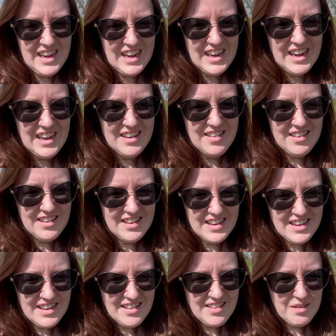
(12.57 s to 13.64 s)
Uh,
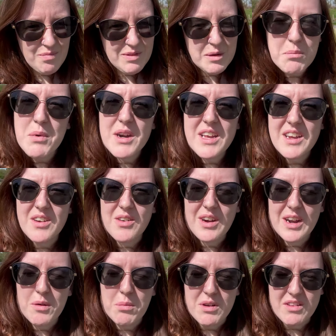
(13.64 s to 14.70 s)
today something pretty
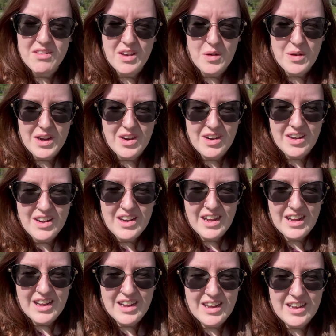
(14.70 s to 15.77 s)
incredible is going on
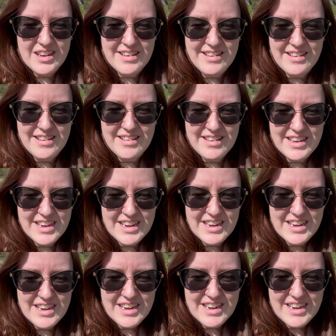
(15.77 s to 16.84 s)
and
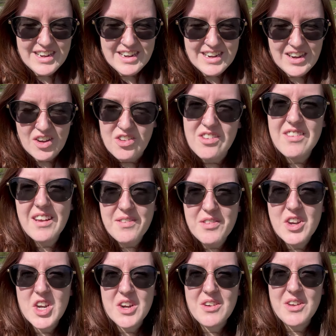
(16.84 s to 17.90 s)
I'll just have
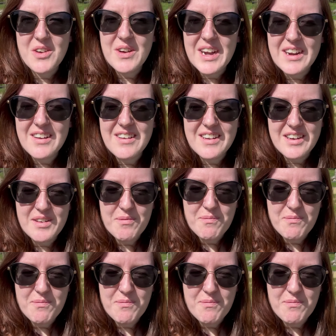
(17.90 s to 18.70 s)
to show you, hang on.